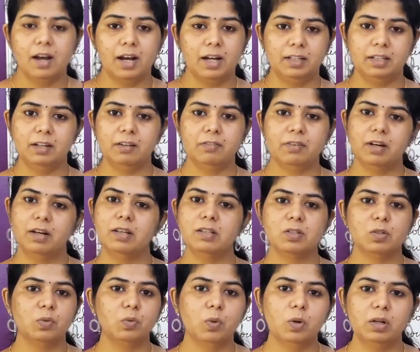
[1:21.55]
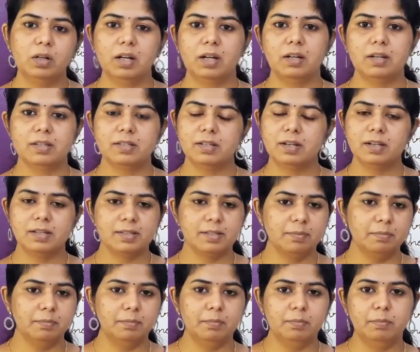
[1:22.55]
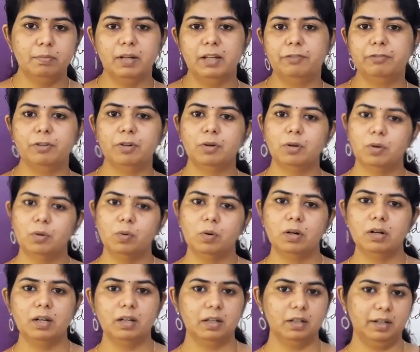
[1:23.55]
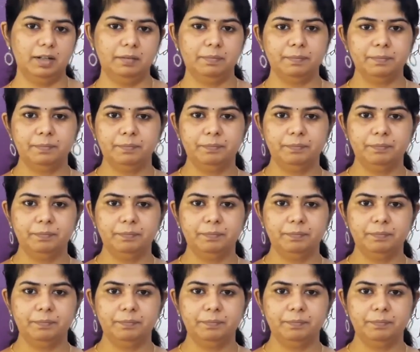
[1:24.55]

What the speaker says: Otherwise, you won't understand simply if you go on learning.